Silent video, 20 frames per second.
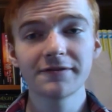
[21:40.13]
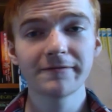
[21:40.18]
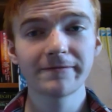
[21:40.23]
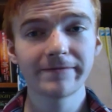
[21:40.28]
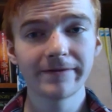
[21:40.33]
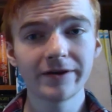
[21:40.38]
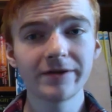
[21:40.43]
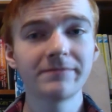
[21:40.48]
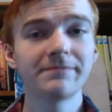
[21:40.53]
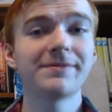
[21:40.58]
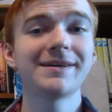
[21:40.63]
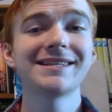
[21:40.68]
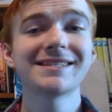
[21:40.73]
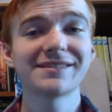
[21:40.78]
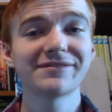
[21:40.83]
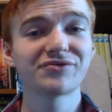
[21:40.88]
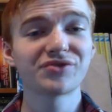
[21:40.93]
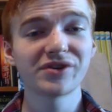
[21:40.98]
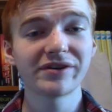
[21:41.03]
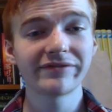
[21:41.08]
fun piece
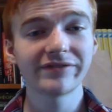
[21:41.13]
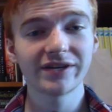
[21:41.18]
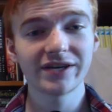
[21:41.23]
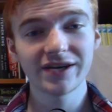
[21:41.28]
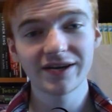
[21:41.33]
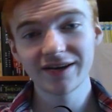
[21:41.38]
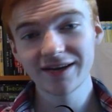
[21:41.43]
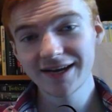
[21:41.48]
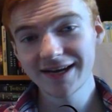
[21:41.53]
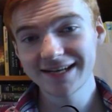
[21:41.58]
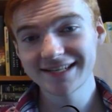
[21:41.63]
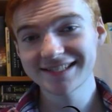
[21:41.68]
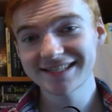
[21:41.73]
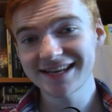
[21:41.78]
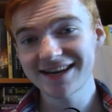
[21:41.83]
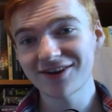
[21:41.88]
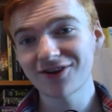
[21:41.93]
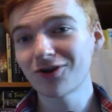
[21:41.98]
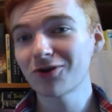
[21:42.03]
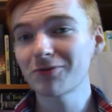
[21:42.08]
of trivia is
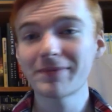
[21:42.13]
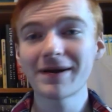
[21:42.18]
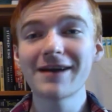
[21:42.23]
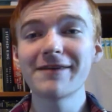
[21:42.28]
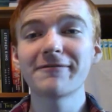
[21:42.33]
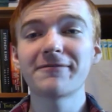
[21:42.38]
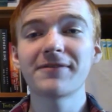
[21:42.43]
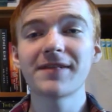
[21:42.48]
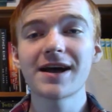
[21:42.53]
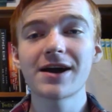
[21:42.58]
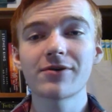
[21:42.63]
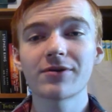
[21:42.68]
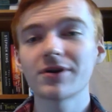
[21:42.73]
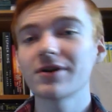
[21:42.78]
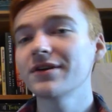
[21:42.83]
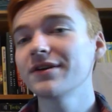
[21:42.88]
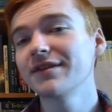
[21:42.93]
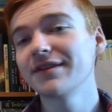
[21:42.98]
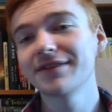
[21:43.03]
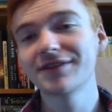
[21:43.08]
that her pet
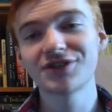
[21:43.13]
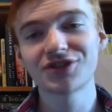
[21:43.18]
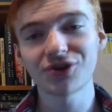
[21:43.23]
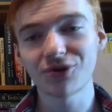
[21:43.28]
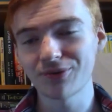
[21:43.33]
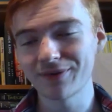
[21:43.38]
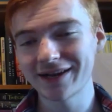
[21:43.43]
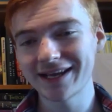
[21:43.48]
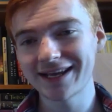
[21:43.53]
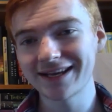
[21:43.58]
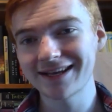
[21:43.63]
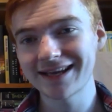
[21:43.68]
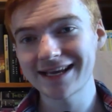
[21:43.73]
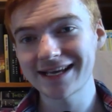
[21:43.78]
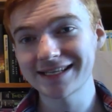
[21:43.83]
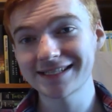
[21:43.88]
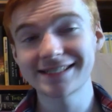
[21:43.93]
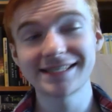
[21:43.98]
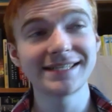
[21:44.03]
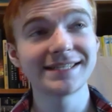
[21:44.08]
flower, shown in
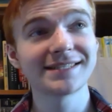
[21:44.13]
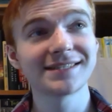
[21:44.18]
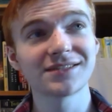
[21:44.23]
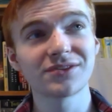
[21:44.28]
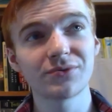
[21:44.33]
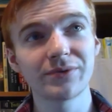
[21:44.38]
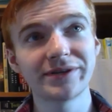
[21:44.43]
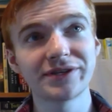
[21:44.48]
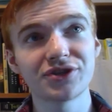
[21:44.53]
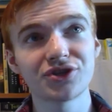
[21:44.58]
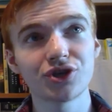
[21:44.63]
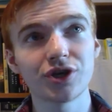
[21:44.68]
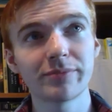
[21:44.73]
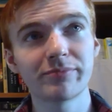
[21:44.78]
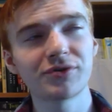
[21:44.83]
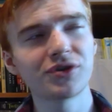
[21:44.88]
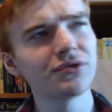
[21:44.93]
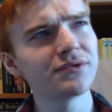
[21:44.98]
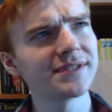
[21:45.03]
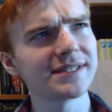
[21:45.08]
a Season 3 strip,
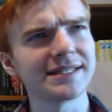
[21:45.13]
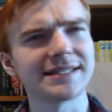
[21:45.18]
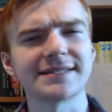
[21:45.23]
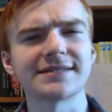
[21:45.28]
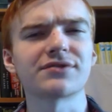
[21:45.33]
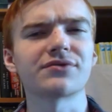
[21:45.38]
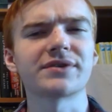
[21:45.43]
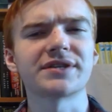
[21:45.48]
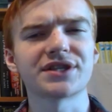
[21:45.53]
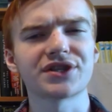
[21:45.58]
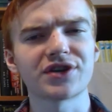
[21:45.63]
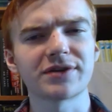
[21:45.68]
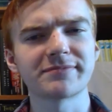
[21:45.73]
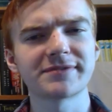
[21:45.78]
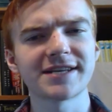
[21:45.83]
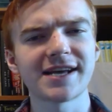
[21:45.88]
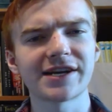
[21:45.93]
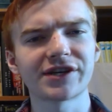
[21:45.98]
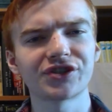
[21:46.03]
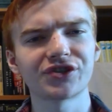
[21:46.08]
2 Season 3 strips
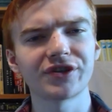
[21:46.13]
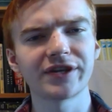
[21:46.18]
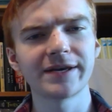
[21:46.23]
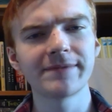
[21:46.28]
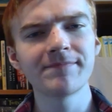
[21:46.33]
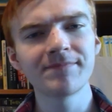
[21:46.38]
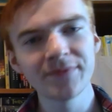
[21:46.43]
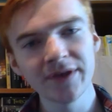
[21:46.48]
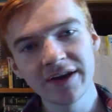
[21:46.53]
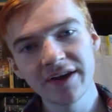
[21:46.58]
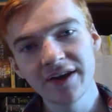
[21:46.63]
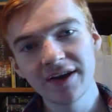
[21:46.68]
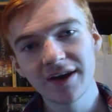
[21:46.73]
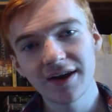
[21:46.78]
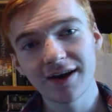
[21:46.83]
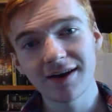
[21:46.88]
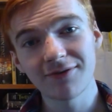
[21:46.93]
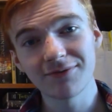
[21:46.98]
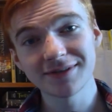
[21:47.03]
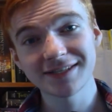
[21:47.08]
actually,
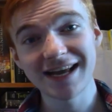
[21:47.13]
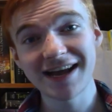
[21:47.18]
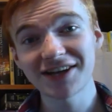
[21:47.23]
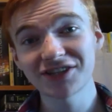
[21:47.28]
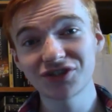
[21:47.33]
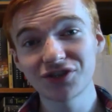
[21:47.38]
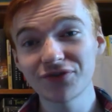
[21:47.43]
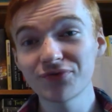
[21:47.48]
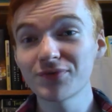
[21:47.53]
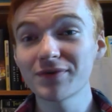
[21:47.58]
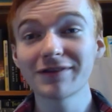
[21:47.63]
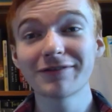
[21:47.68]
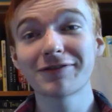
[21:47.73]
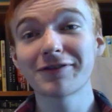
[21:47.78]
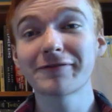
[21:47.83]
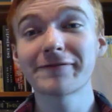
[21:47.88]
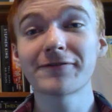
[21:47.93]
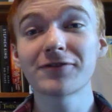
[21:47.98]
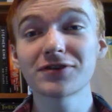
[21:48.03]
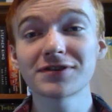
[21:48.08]
was actually one of the
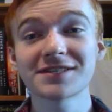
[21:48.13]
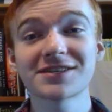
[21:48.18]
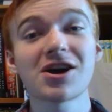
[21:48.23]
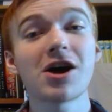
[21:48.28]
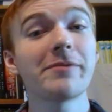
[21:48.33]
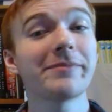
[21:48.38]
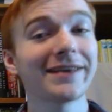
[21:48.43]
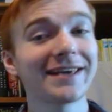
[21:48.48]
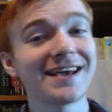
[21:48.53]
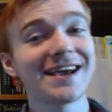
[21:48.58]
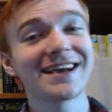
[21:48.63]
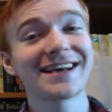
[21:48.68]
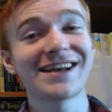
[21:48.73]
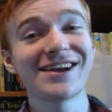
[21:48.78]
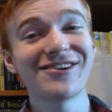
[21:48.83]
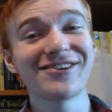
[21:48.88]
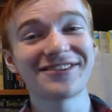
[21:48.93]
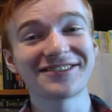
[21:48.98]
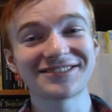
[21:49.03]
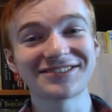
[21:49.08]
first Comic Cat
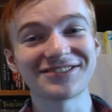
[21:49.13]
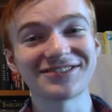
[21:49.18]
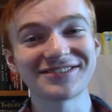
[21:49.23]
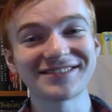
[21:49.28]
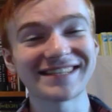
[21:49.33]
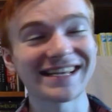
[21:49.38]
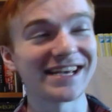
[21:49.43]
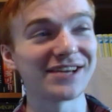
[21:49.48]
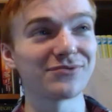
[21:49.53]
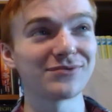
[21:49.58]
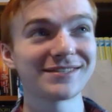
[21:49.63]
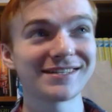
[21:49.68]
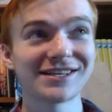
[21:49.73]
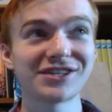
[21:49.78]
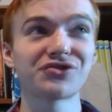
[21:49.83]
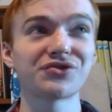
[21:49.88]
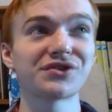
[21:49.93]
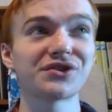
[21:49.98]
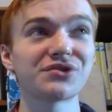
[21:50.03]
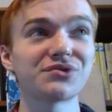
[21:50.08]
characters and was
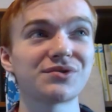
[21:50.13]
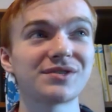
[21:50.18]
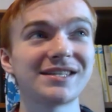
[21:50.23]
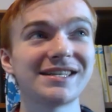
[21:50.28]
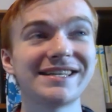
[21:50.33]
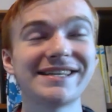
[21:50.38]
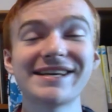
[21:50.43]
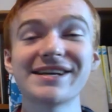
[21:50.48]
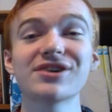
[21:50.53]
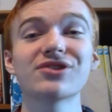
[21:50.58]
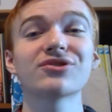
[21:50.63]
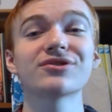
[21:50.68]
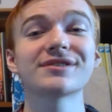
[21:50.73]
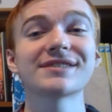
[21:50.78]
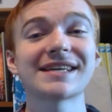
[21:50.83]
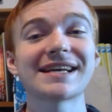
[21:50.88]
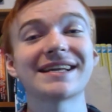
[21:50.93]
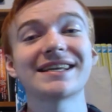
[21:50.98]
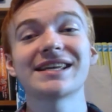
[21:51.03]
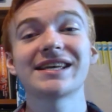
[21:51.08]
introduced years
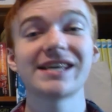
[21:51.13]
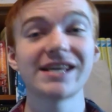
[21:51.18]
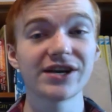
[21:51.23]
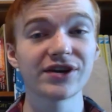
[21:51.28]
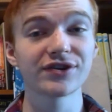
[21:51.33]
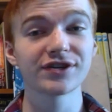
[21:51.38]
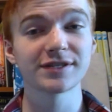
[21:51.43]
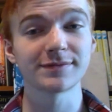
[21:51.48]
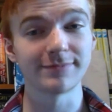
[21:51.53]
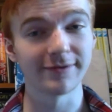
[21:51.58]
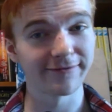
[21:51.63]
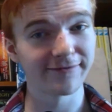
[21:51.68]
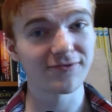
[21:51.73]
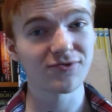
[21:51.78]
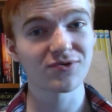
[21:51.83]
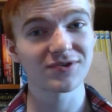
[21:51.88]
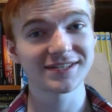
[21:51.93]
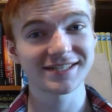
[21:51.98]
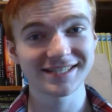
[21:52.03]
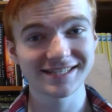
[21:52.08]
and years
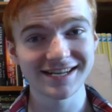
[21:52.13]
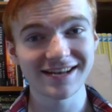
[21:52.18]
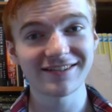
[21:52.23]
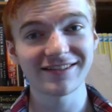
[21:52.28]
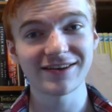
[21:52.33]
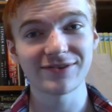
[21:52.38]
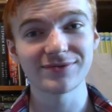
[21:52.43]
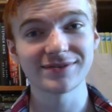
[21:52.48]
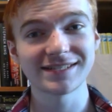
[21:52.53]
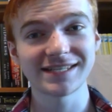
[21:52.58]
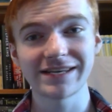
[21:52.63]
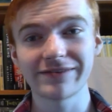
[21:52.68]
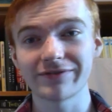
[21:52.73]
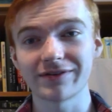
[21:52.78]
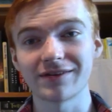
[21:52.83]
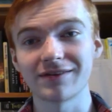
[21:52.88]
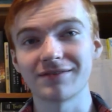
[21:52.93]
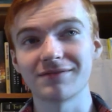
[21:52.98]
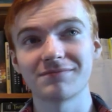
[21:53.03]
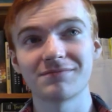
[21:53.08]
before Snelly was
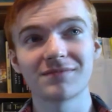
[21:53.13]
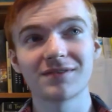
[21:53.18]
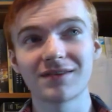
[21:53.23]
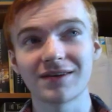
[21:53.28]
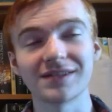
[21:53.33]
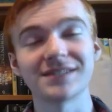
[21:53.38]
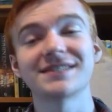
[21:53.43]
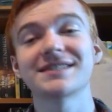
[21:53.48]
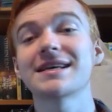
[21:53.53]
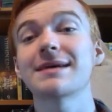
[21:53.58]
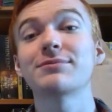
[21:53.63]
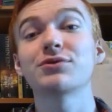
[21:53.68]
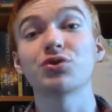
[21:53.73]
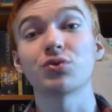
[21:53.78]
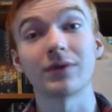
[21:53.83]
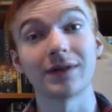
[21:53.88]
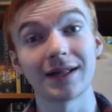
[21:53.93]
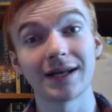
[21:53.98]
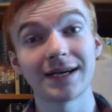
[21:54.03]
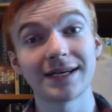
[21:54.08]
even
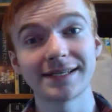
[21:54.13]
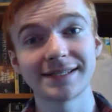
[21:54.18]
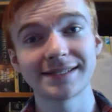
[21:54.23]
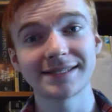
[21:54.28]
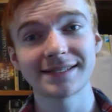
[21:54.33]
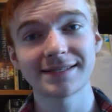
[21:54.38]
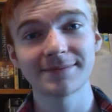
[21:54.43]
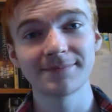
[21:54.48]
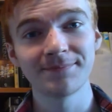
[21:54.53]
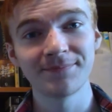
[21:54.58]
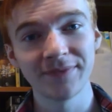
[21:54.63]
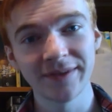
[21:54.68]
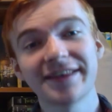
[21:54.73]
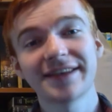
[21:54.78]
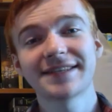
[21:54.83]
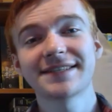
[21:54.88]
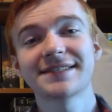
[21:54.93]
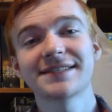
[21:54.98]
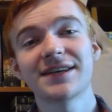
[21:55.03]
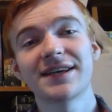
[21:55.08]
conceptualized.
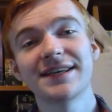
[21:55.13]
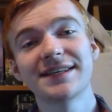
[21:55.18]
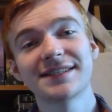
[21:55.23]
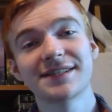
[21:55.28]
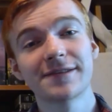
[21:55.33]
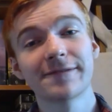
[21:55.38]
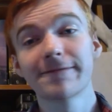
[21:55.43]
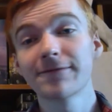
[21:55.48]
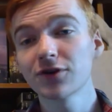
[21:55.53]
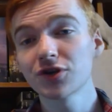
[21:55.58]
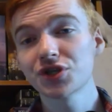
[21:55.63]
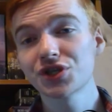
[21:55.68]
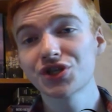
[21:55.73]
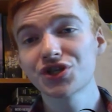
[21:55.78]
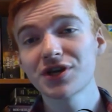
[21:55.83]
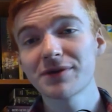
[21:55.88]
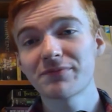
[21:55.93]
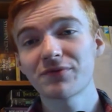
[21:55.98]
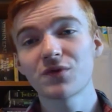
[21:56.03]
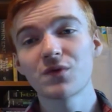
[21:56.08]
This is the first
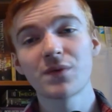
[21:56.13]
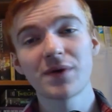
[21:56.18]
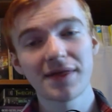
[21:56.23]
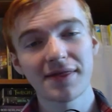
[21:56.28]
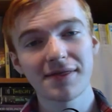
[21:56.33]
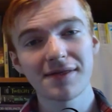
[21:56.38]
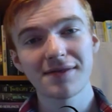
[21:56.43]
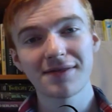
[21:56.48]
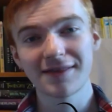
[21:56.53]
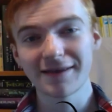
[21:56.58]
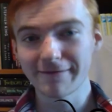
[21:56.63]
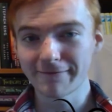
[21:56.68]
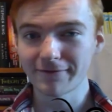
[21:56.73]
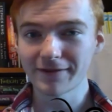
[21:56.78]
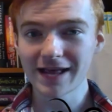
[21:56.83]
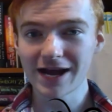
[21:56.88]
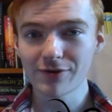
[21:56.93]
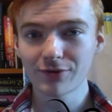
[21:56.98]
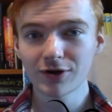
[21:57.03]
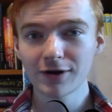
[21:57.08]
strip with the
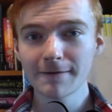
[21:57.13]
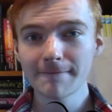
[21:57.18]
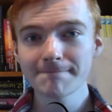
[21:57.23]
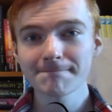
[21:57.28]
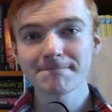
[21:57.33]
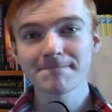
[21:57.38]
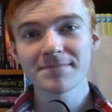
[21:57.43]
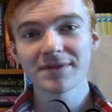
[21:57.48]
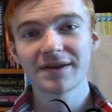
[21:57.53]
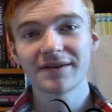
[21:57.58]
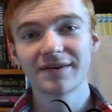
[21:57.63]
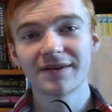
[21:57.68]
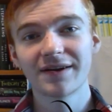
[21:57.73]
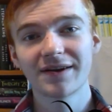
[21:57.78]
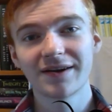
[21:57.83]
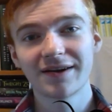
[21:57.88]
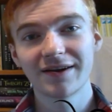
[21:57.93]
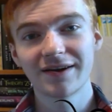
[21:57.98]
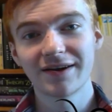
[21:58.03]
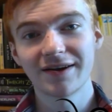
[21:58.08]
flower.
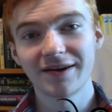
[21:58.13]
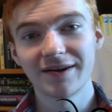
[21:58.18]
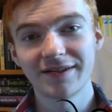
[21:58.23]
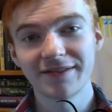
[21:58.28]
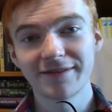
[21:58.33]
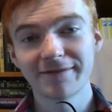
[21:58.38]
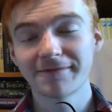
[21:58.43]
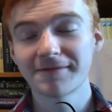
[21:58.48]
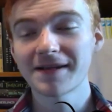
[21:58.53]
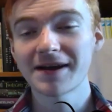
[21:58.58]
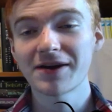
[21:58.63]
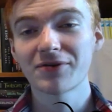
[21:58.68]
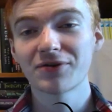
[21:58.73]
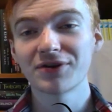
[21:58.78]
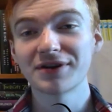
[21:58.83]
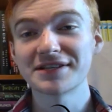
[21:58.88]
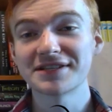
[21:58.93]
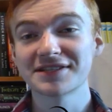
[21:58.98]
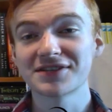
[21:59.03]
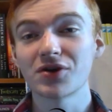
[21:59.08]
The flower
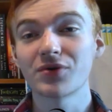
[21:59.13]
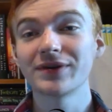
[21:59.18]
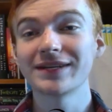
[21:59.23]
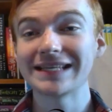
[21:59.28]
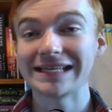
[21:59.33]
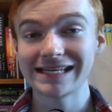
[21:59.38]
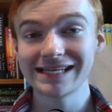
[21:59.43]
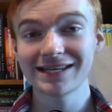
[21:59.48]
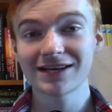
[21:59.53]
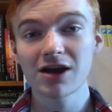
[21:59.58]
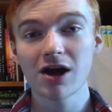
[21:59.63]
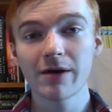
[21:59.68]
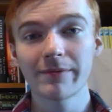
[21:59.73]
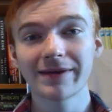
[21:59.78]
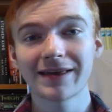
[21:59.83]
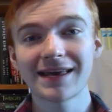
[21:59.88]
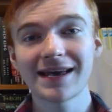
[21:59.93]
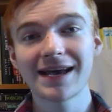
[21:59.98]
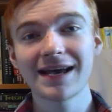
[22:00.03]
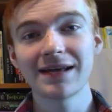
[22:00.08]
is going to eat
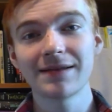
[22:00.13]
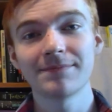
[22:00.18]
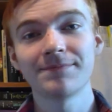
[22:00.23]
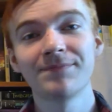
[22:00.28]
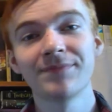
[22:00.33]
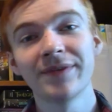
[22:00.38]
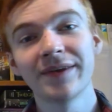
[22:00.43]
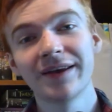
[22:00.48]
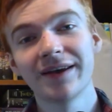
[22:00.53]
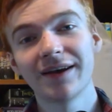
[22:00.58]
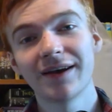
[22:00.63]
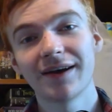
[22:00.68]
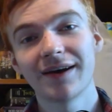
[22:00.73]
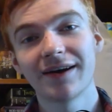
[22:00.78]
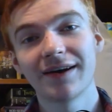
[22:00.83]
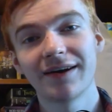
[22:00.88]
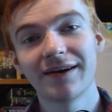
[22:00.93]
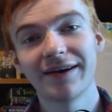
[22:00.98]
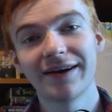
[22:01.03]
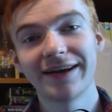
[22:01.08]
Comic Cat.
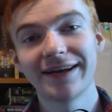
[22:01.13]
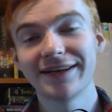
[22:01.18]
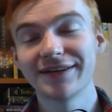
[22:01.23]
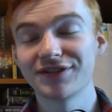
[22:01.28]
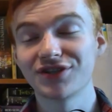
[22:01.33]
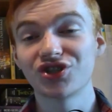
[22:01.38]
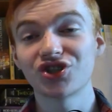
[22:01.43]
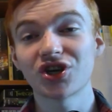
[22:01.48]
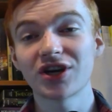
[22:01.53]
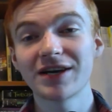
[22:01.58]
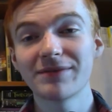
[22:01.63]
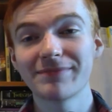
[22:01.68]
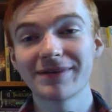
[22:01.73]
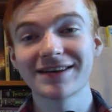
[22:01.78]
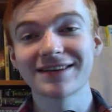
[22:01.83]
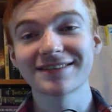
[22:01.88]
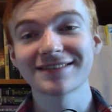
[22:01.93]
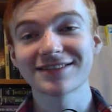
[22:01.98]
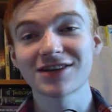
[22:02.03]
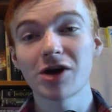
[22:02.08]
It is giant
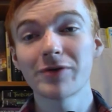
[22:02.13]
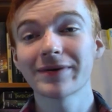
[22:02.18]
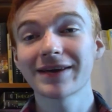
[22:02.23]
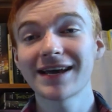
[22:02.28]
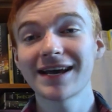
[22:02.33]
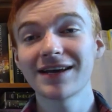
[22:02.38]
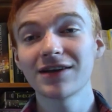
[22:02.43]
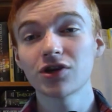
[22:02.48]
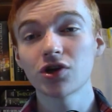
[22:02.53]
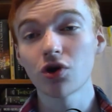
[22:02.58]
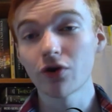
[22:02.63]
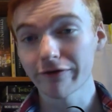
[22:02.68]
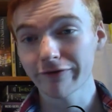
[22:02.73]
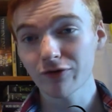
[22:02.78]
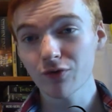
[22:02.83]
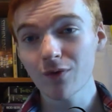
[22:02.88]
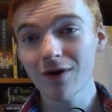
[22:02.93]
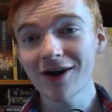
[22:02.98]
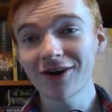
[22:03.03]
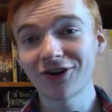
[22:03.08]
because Comic Cat
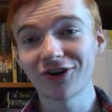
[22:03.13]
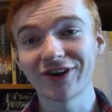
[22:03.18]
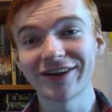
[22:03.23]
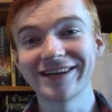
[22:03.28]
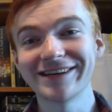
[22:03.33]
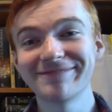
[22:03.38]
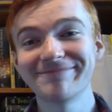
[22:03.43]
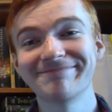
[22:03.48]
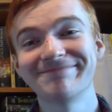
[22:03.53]
overwatered it.